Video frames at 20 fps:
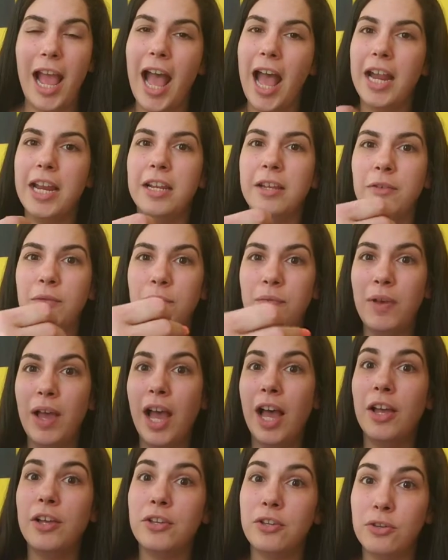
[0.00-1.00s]
adding
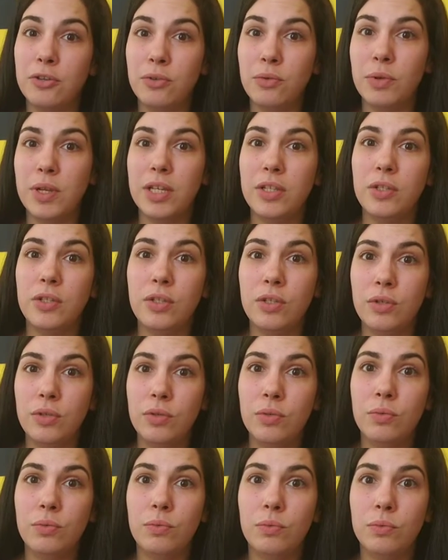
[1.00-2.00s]
value
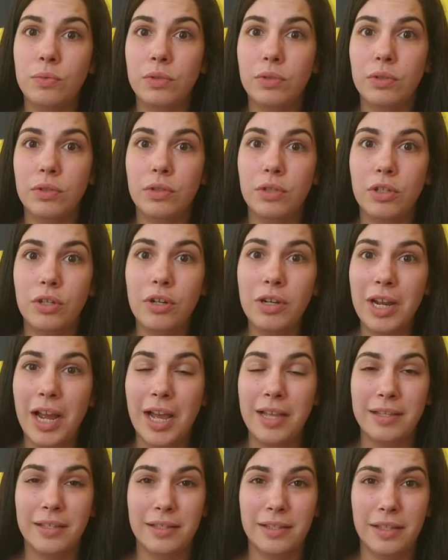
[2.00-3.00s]
into your
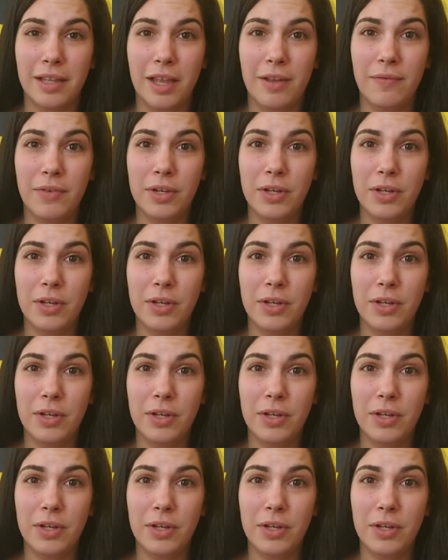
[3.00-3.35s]
guys' life.